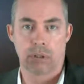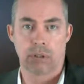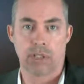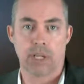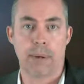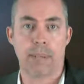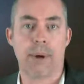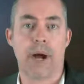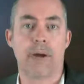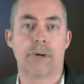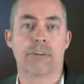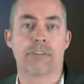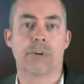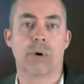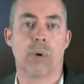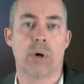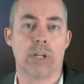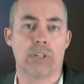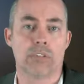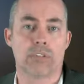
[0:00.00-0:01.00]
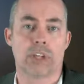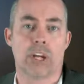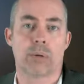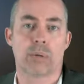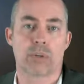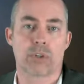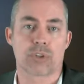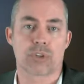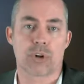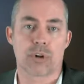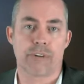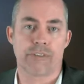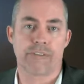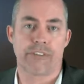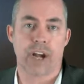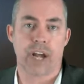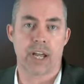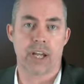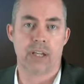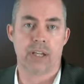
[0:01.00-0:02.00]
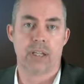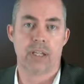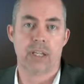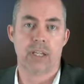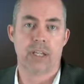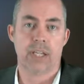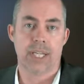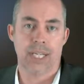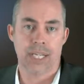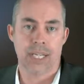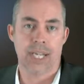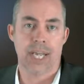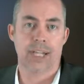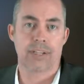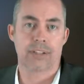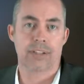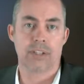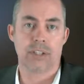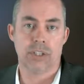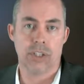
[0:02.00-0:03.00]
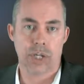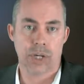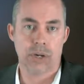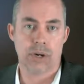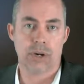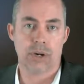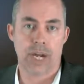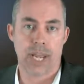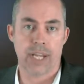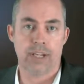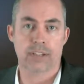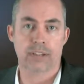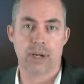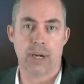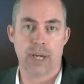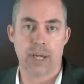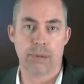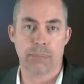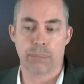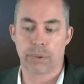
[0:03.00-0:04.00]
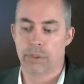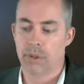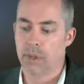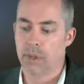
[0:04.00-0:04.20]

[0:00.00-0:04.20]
the amount of coins that were certified in that year and type.